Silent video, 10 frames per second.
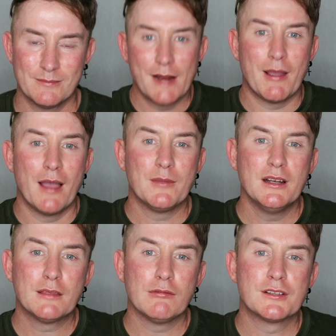Anyway, I'm
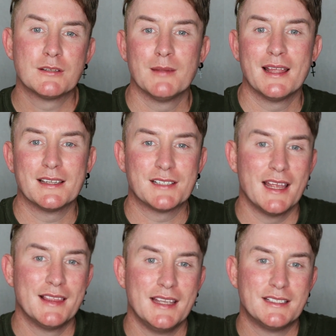going to throw some links
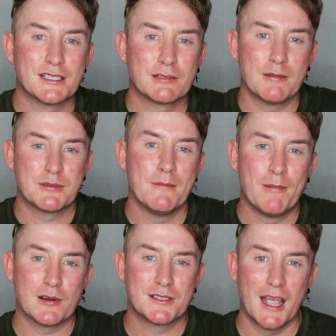in the description
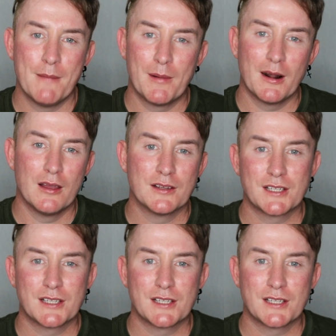box down below,